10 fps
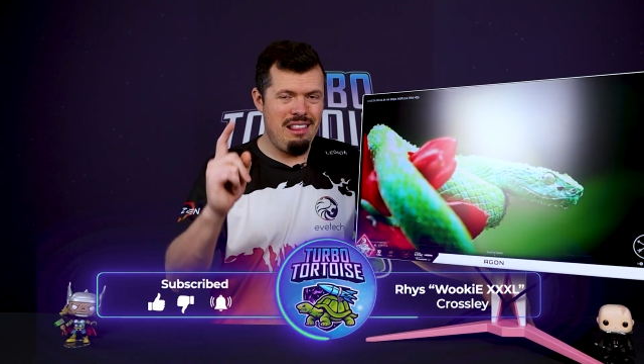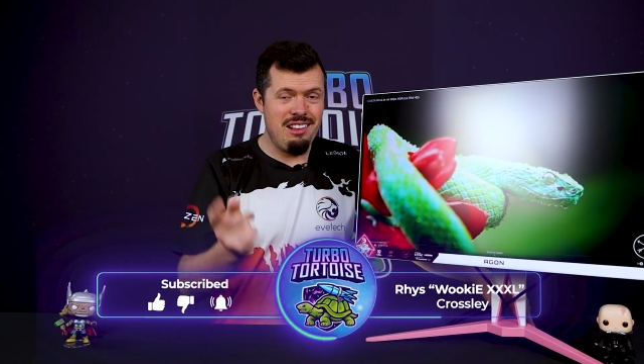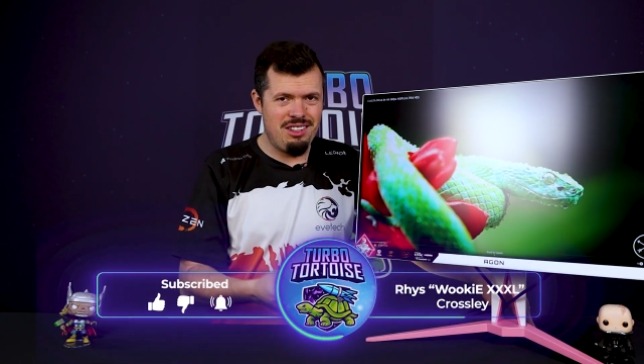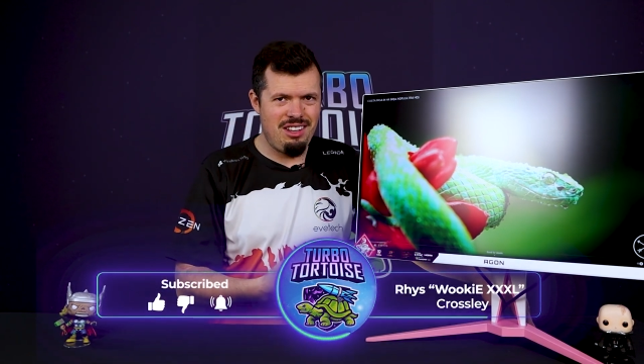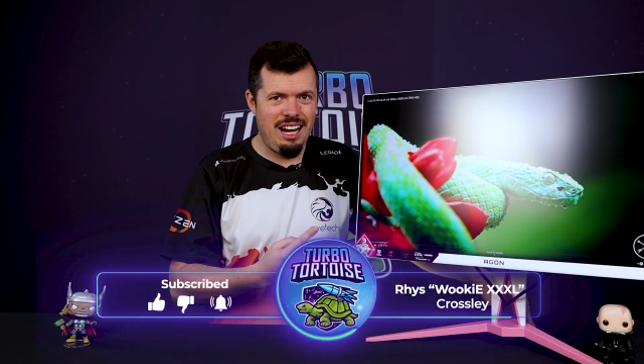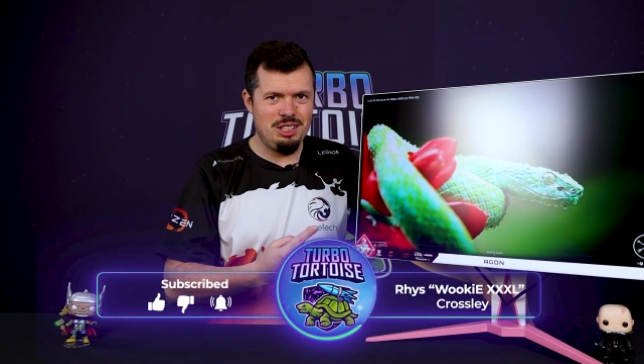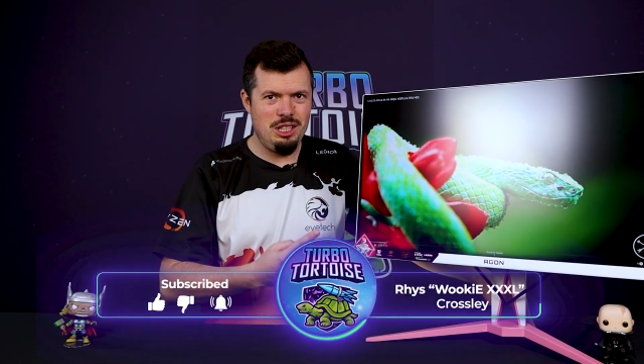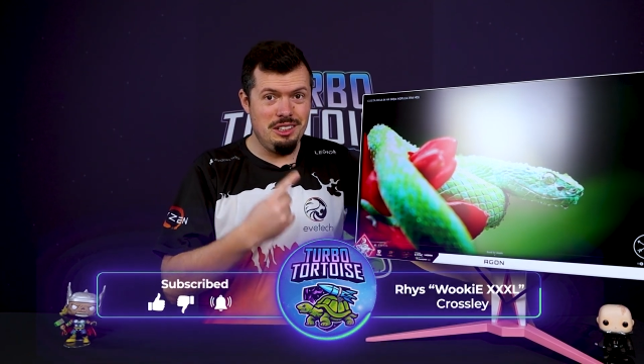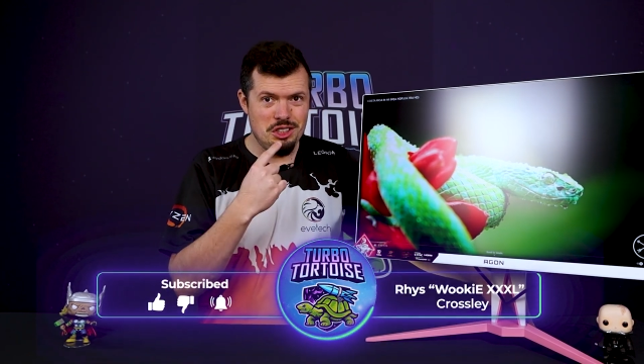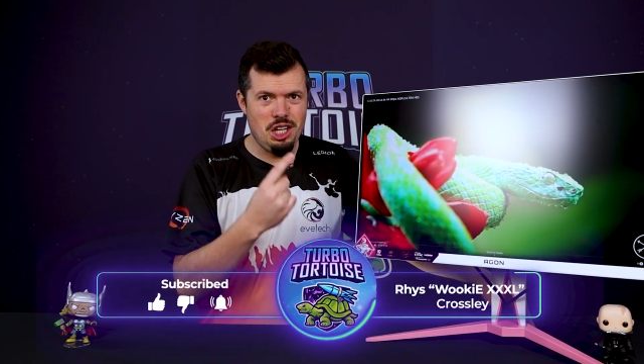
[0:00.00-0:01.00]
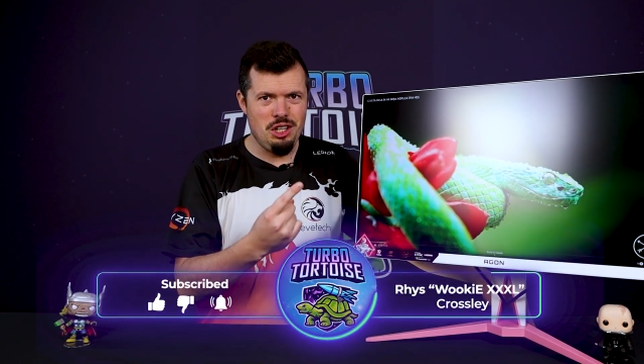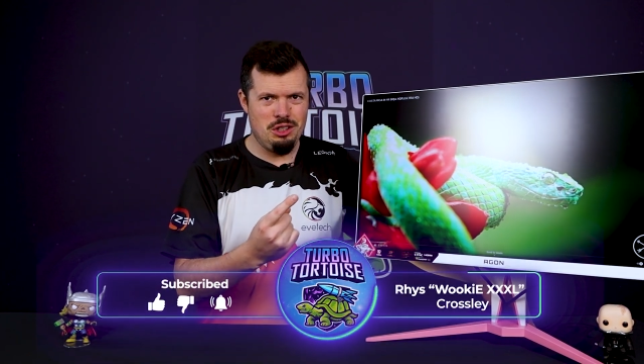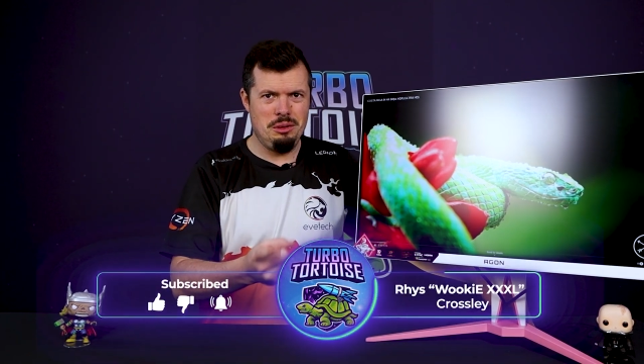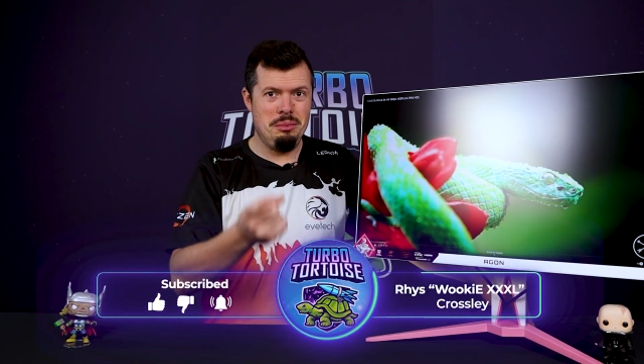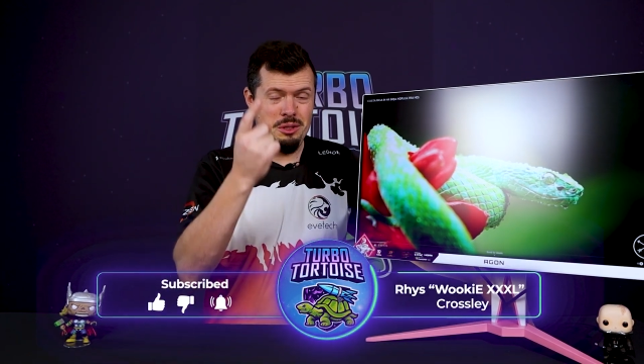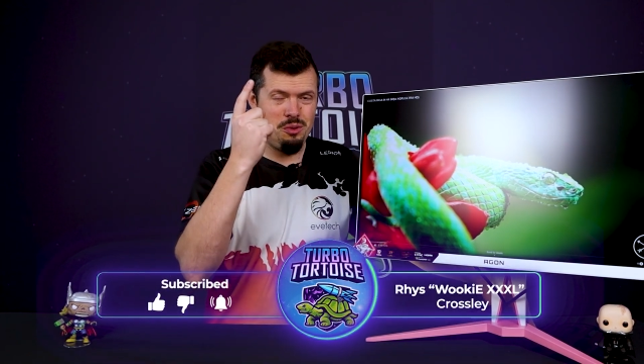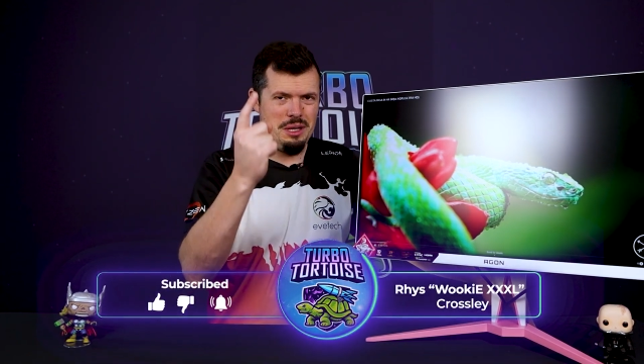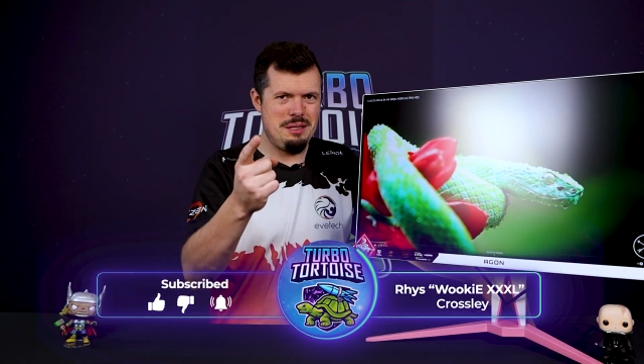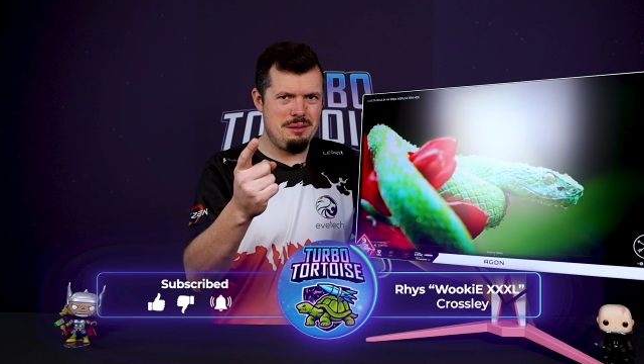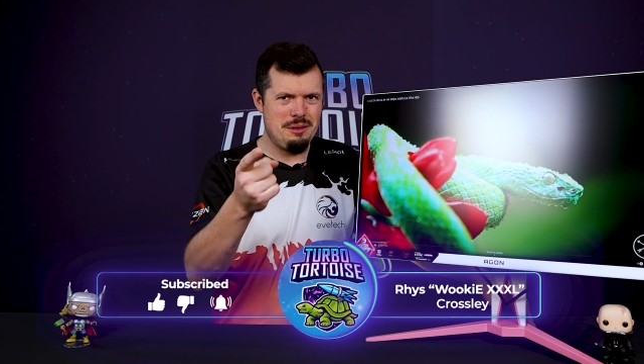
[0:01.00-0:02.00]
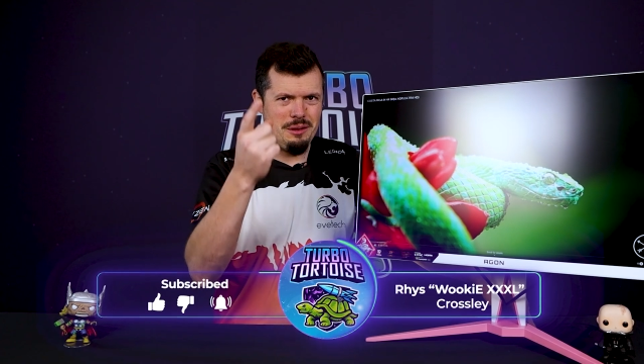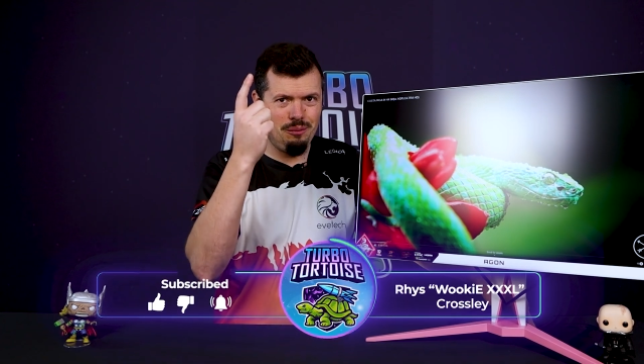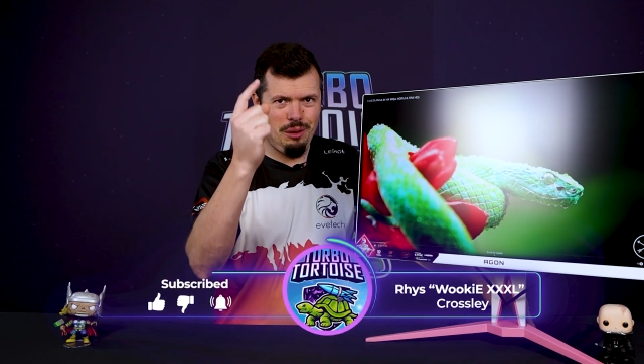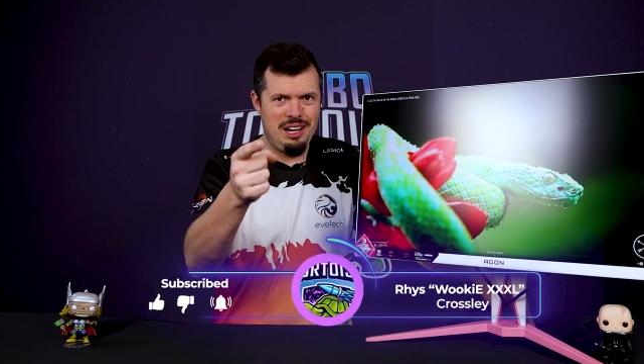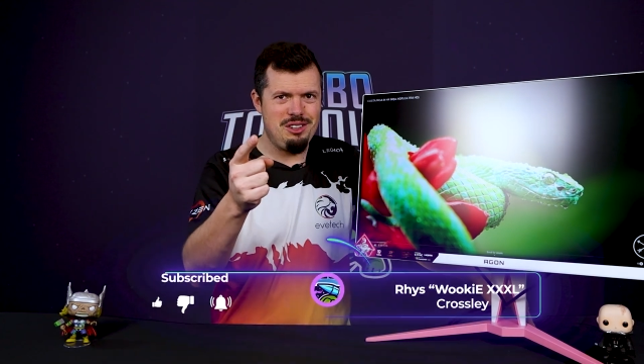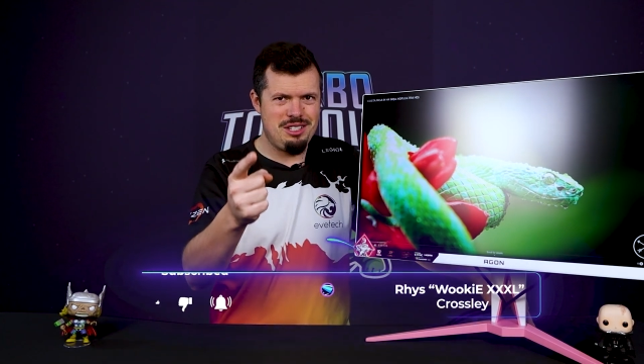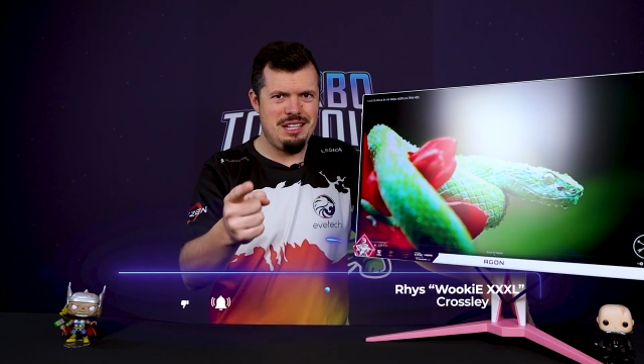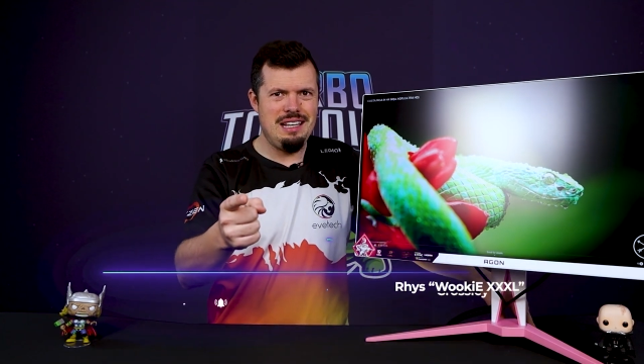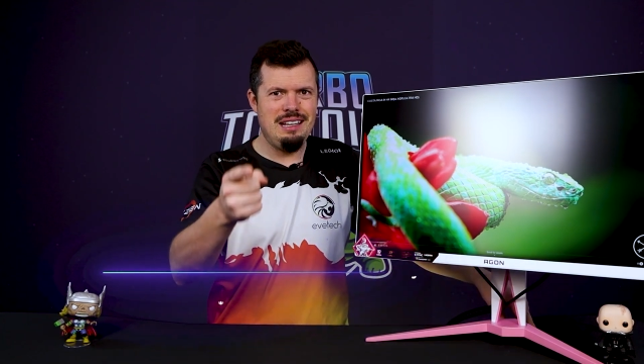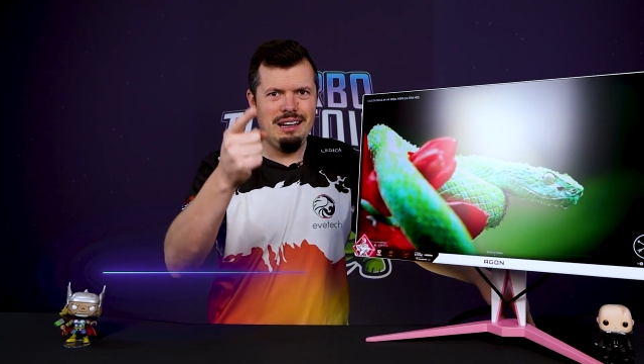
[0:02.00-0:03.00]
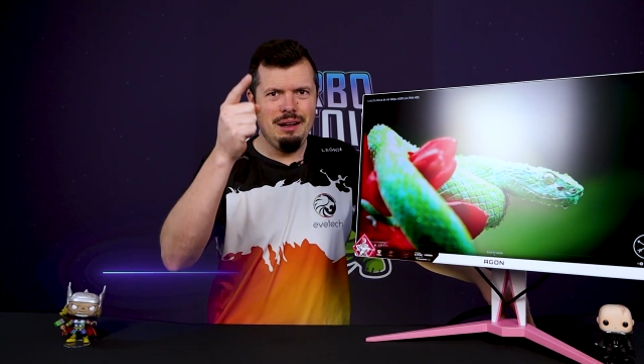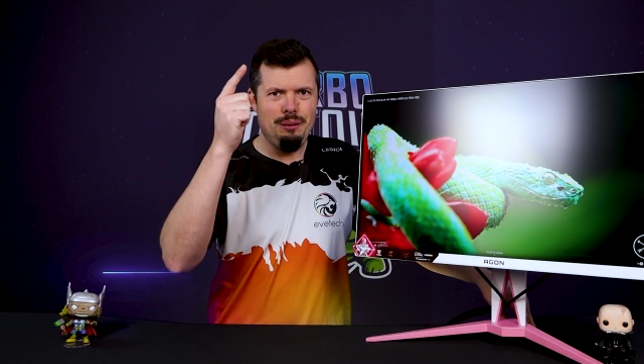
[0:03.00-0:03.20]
And this is actually a joke between the AOC